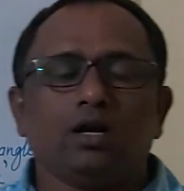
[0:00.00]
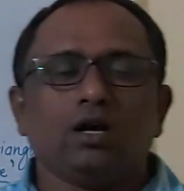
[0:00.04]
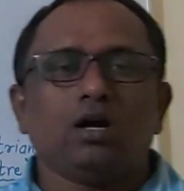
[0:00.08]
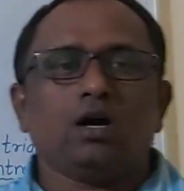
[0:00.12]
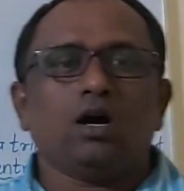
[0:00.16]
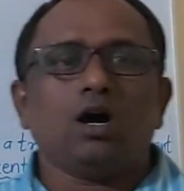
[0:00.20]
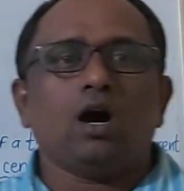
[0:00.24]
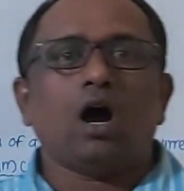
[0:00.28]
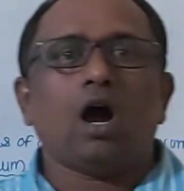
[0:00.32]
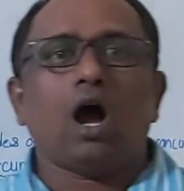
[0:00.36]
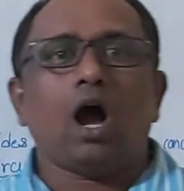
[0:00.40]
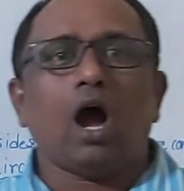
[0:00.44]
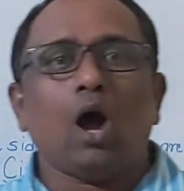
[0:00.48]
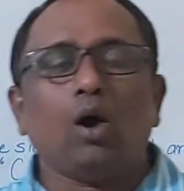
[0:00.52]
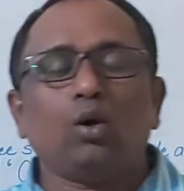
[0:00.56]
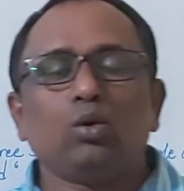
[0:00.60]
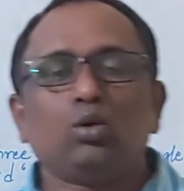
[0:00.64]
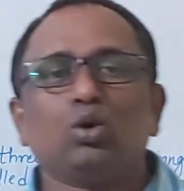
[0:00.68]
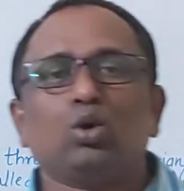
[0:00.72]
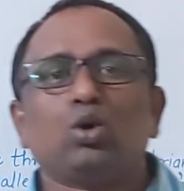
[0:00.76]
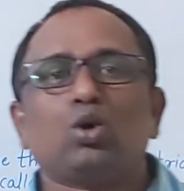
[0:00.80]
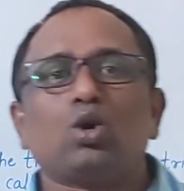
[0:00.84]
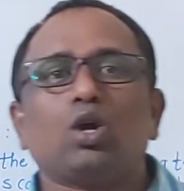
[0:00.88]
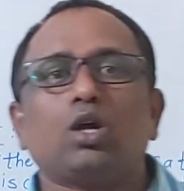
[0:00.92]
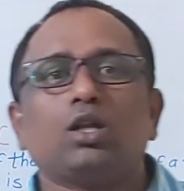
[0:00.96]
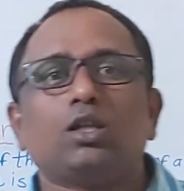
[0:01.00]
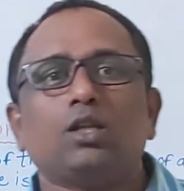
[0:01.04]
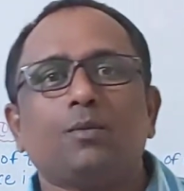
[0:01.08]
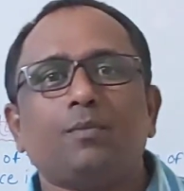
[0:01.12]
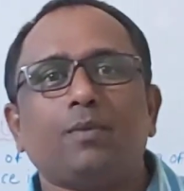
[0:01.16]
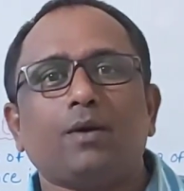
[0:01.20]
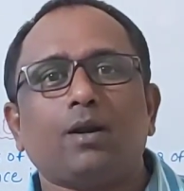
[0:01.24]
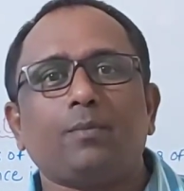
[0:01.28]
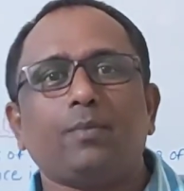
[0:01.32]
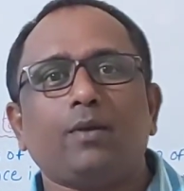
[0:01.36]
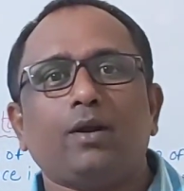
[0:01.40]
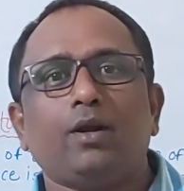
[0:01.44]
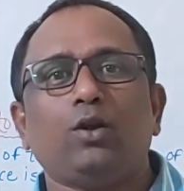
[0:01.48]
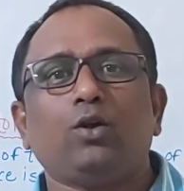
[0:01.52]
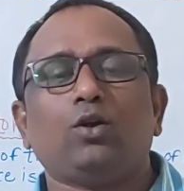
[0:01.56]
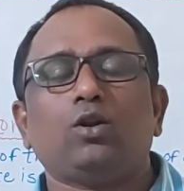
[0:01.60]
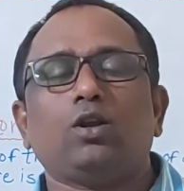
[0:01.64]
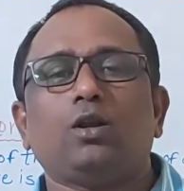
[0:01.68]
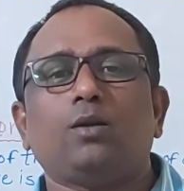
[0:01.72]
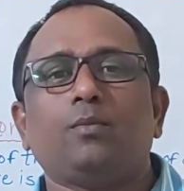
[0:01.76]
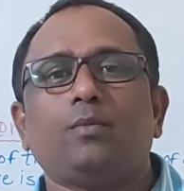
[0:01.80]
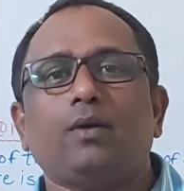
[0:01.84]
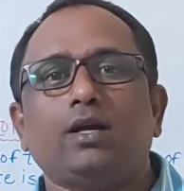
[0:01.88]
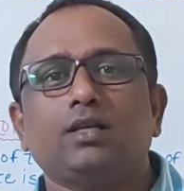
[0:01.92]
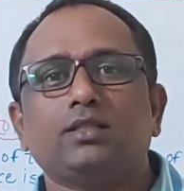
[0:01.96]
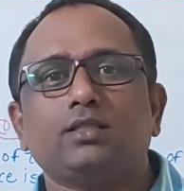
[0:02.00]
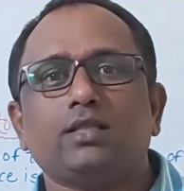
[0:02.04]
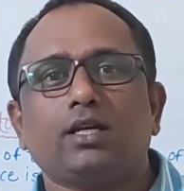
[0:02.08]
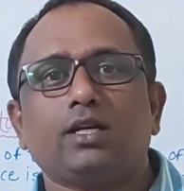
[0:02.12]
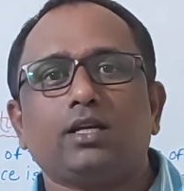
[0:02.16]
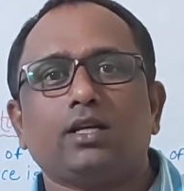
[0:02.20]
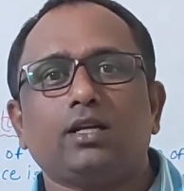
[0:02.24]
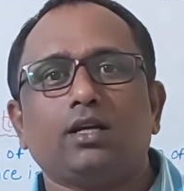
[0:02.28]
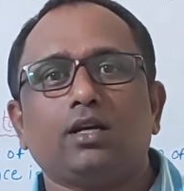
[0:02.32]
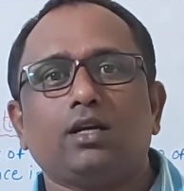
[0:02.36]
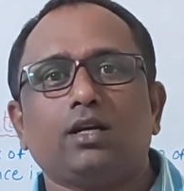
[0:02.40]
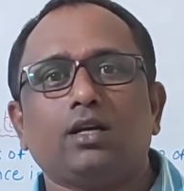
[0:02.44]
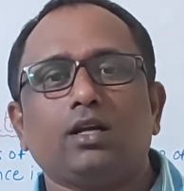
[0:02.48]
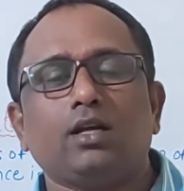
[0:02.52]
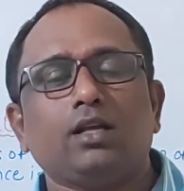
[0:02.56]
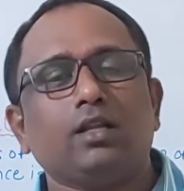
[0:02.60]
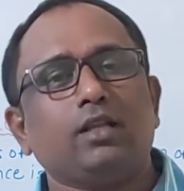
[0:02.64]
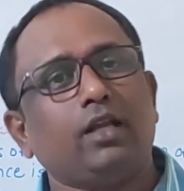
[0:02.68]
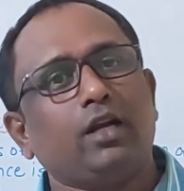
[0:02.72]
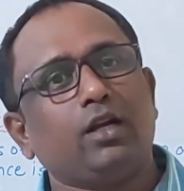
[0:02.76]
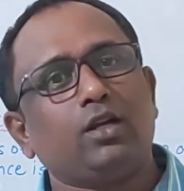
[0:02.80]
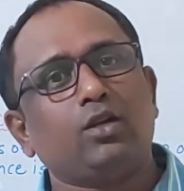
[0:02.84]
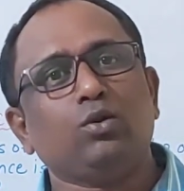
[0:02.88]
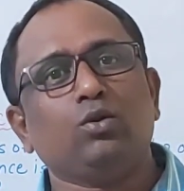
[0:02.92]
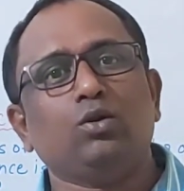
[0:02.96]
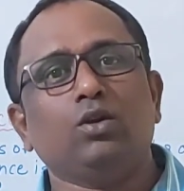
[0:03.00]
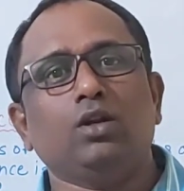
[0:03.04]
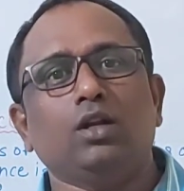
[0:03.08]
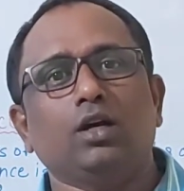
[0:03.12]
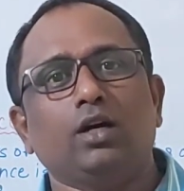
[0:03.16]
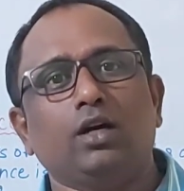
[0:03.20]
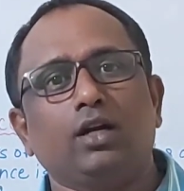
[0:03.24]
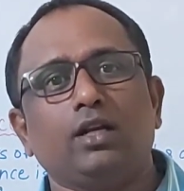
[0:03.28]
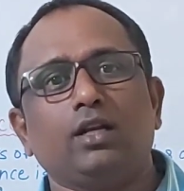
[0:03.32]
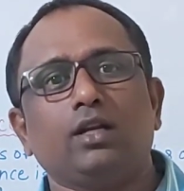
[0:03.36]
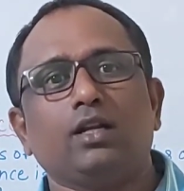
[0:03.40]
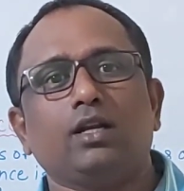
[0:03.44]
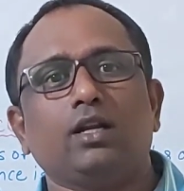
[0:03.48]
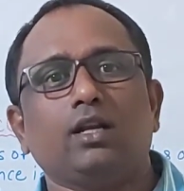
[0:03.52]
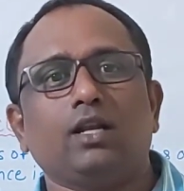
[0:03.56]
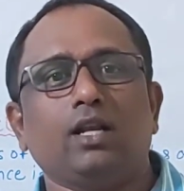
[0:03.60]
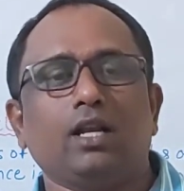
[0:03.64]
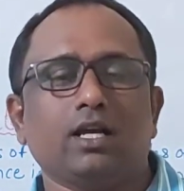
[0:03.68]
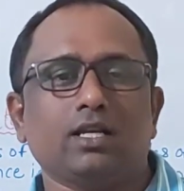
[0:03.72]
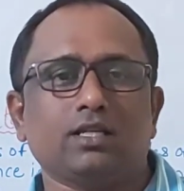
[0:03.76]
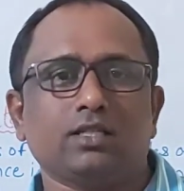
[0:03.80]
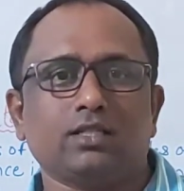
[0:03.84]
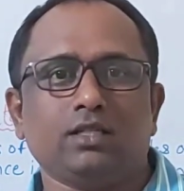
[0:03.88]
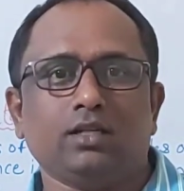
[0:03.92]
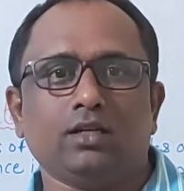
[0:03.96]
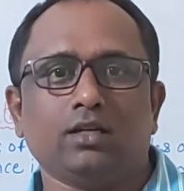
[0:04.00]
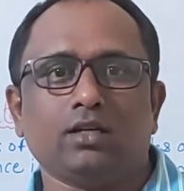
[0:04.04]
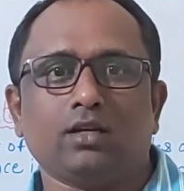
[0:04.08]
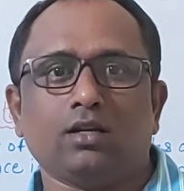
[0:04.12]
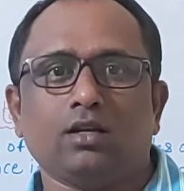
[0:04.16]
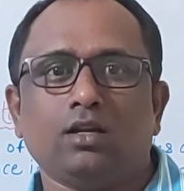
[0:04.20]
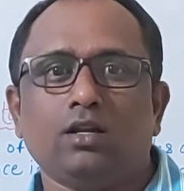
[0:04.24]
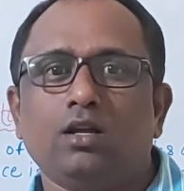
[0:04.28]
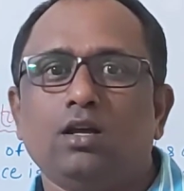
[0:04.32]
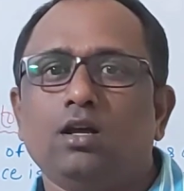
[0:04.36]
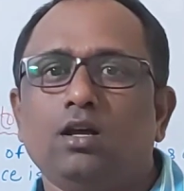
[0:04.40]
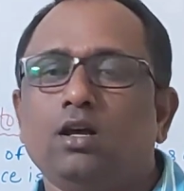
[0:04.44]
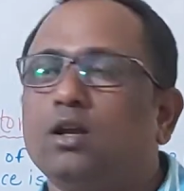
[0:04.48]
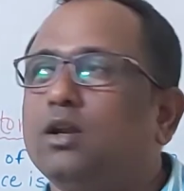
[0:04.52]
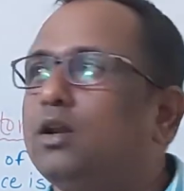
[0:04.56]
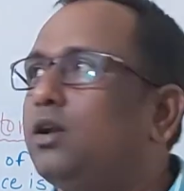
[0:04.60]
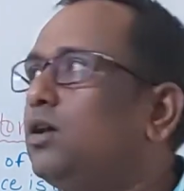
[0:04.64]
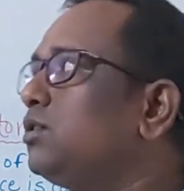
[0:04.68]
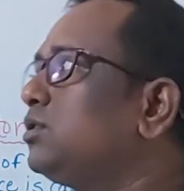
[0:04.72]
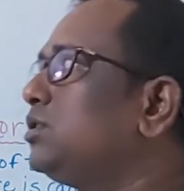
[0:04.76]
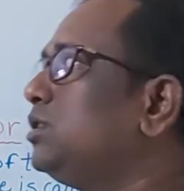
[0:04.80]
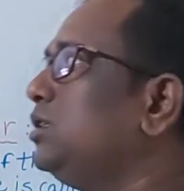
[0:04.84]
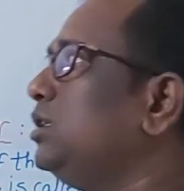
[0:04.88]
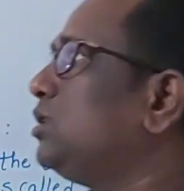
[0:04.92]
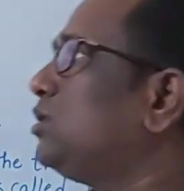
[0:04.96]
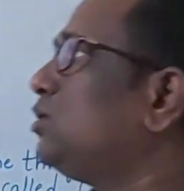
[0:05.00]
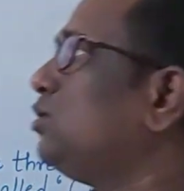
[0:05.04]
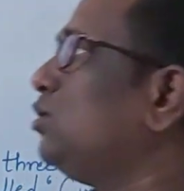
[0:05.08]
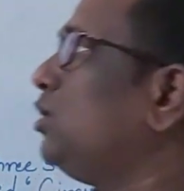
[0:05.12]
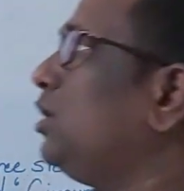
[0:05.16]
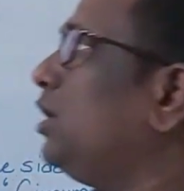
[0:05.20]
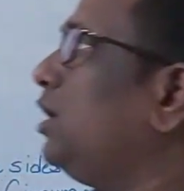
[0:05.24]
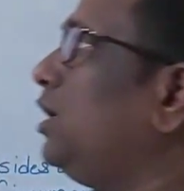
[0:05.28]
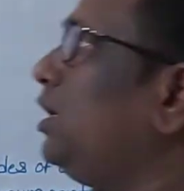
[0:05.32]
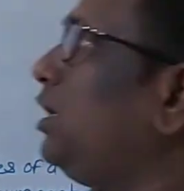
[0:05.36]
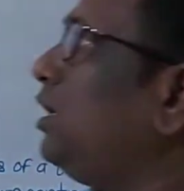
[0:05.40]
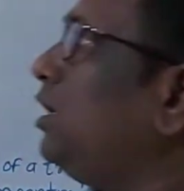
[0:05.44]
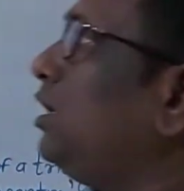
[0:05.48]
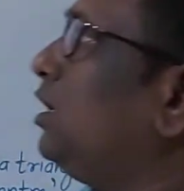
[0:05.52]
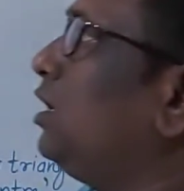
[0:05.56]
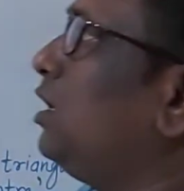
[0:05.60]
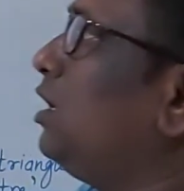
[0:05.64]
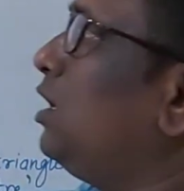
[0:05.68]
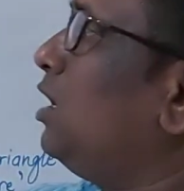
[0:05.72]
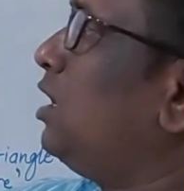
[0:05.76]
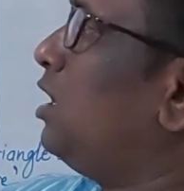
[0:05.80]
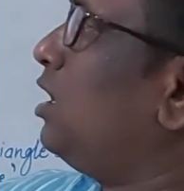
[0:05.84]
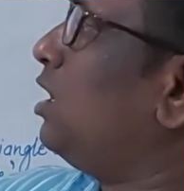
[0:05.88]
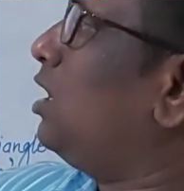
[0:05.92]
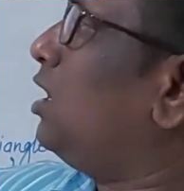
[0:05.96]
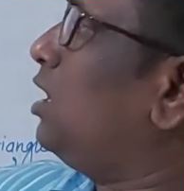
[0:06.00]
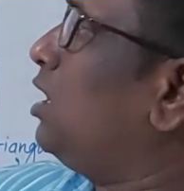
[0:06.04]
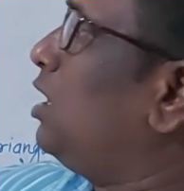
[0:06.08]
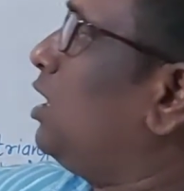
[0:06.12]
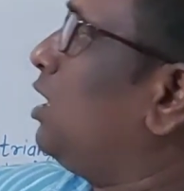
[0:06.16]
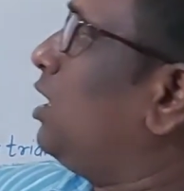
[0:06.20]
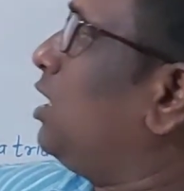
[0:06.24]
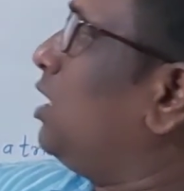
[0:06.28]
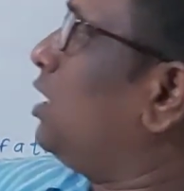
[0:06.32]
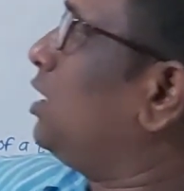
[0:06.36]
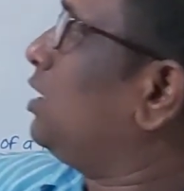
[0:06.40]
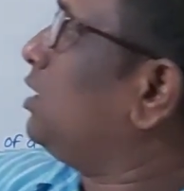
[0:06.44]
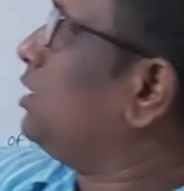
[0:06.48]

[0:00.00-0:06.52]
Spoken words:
How to draw the perpendicular bisector that you learned last year. Now see student, this